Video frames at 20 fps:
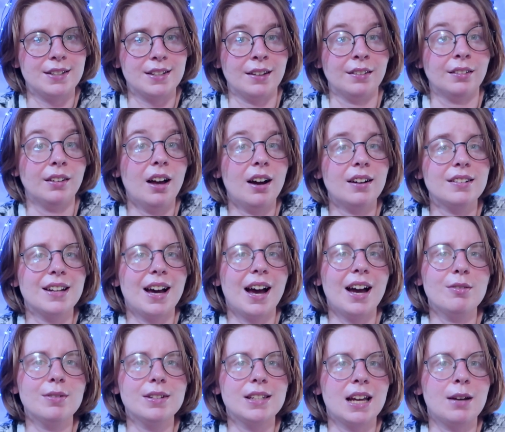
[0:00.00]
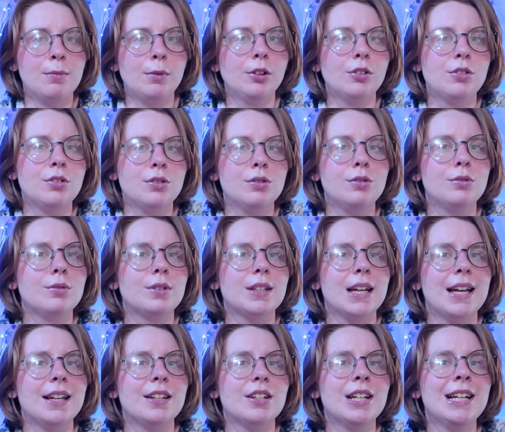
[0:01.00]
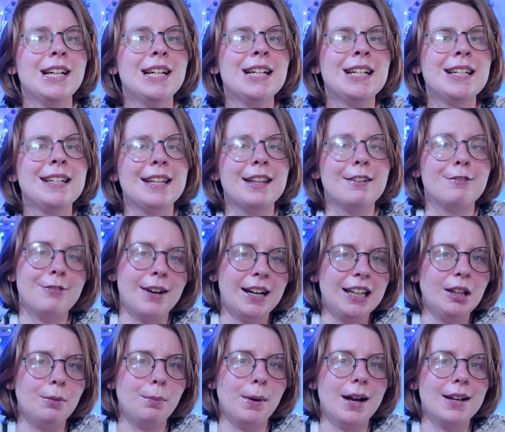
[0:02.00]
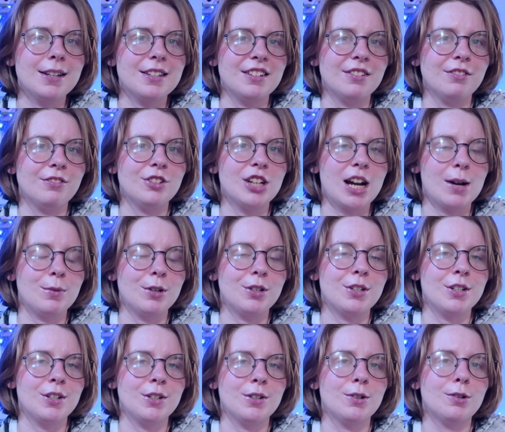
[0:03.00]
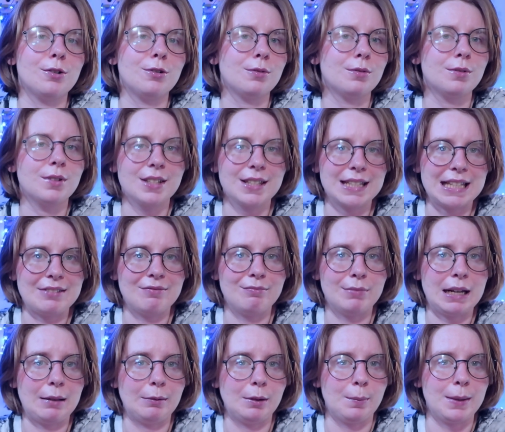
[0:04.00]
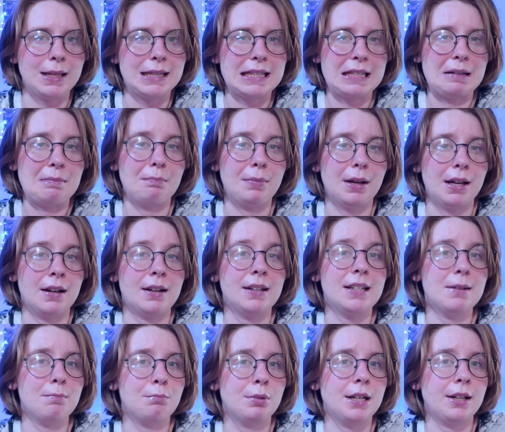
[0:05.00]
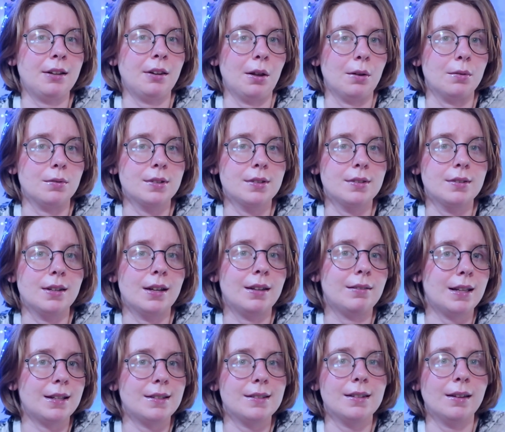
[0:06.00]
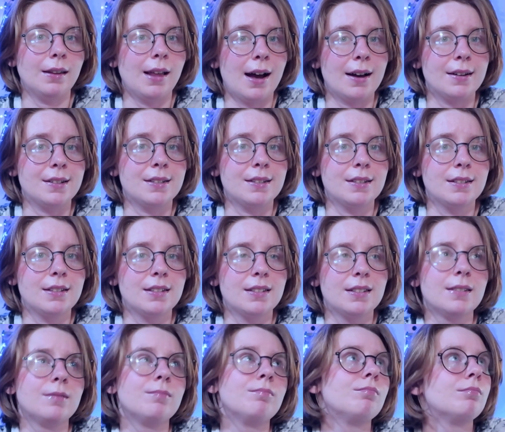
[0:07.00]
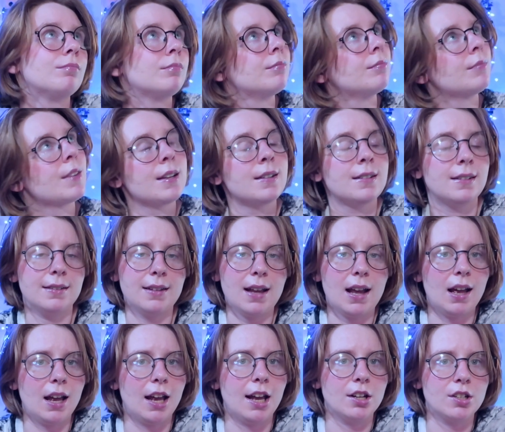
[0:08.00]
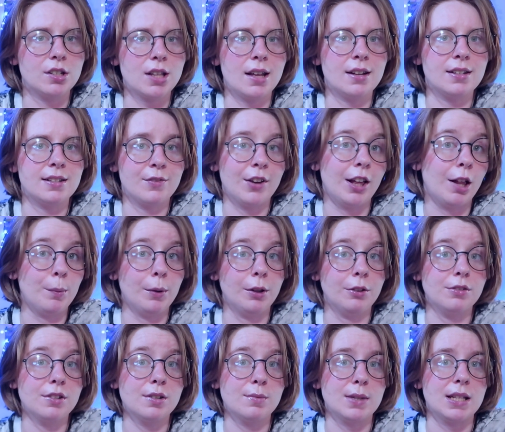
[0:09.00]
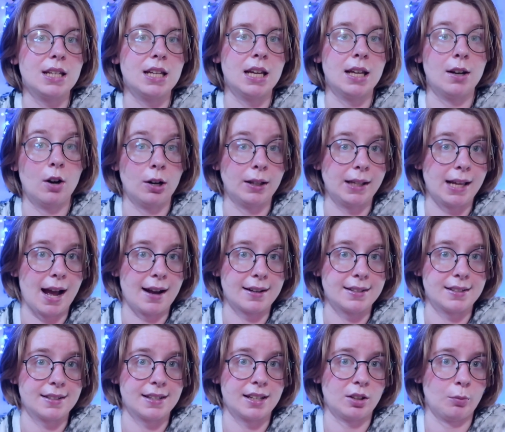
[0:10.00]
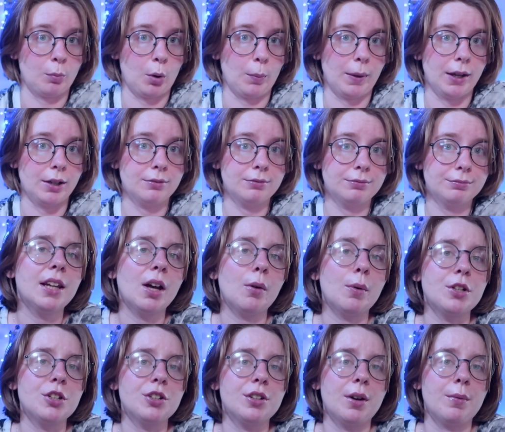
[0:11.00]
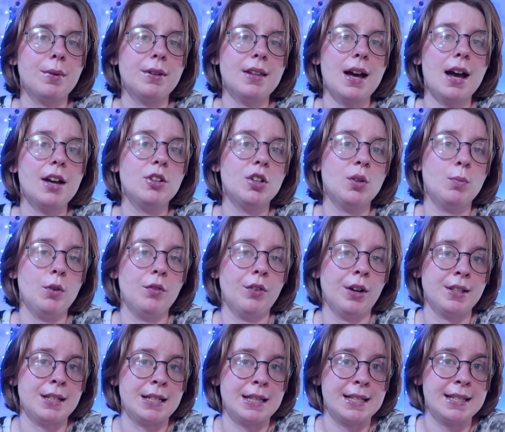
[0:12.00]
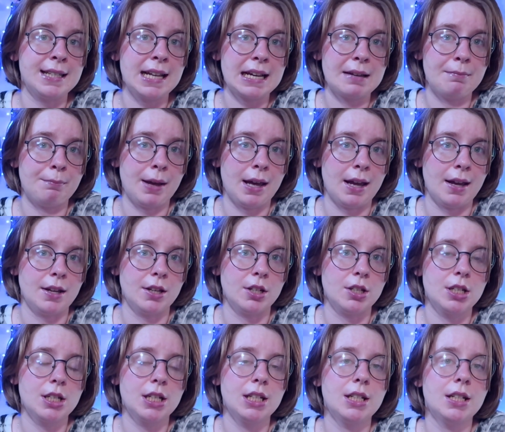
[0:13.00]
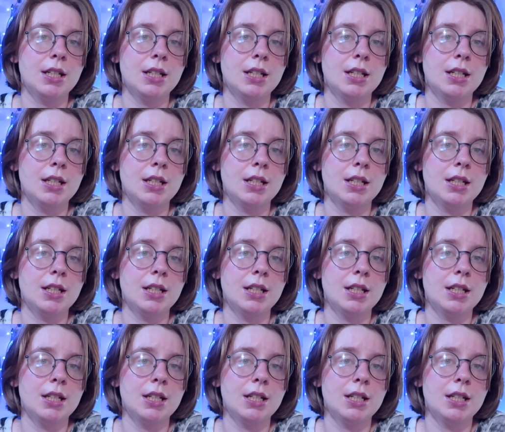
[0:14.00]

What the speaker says: unlocked, I was able to get to the final boss of chapter 2. Still haven't been able to beat them, but I get pretty close. And that's the last stage that is available to me in early access at the moment. Now, once you're done with that, you can move on to the second page,